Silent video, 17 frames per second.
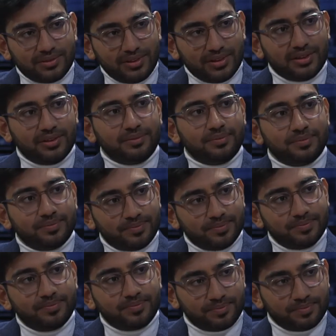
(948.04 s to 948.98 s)
was not
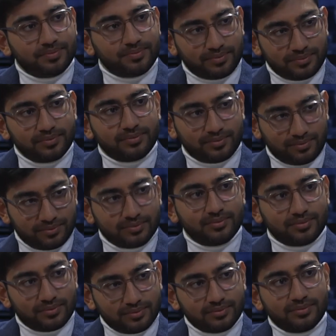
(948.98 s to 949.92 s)
this broader
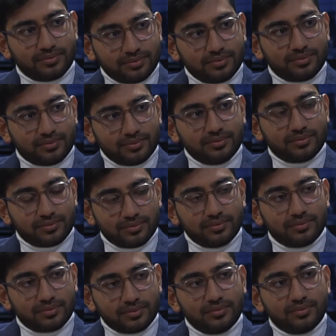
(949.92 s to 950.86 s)
societal
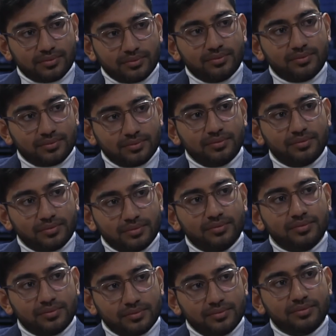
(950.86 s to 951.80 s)
view, or
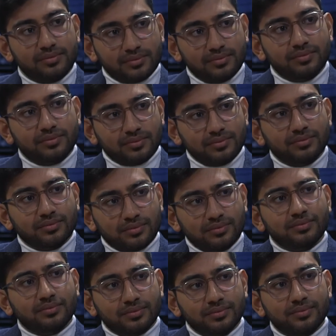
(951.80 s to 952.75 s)
we did not really have
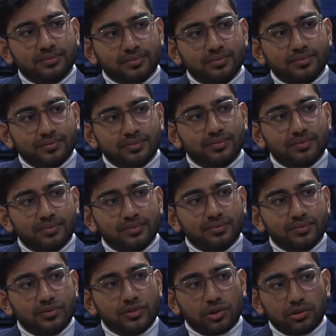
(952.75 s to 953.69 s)
discussions like
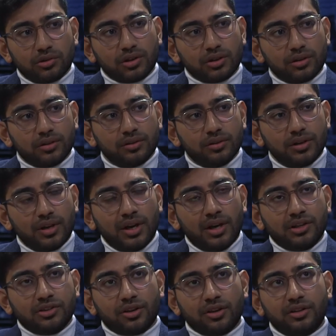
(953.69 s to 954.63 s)
this. Actually. Totally.
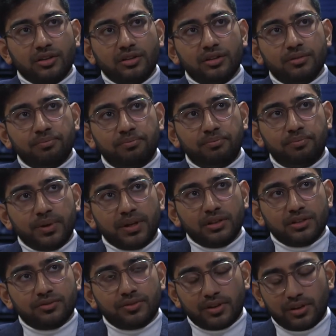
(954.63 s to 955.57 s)
So I think the
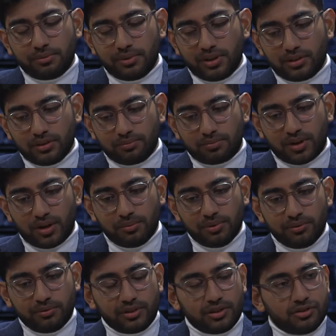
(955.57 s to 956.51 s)
biggest fundamental
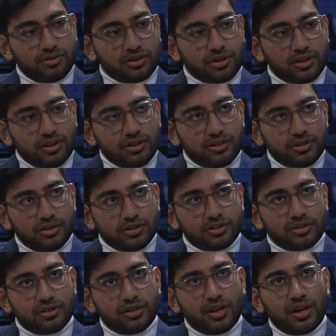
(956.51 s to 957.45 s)
problem with education
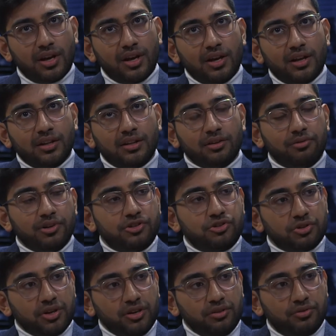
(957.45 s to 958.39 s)
is that we
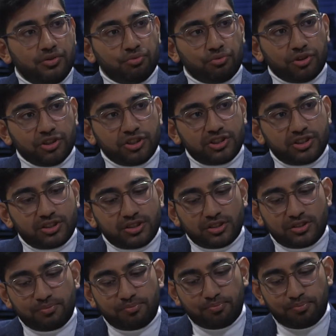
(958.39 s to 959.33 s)
train towards
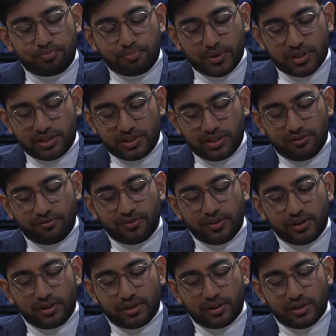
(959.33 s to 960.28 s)

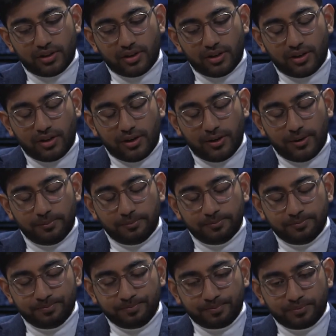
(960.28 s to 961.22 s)
specific
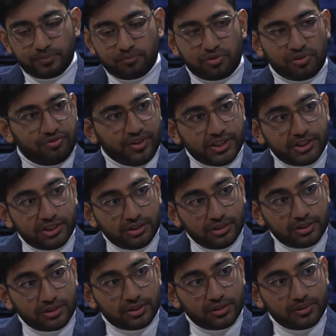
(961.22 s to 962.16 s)

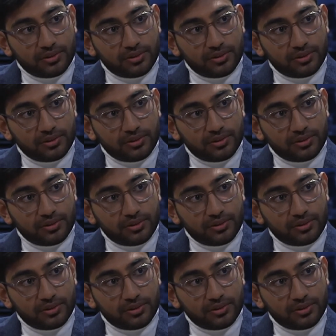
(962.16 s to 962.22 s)
professions,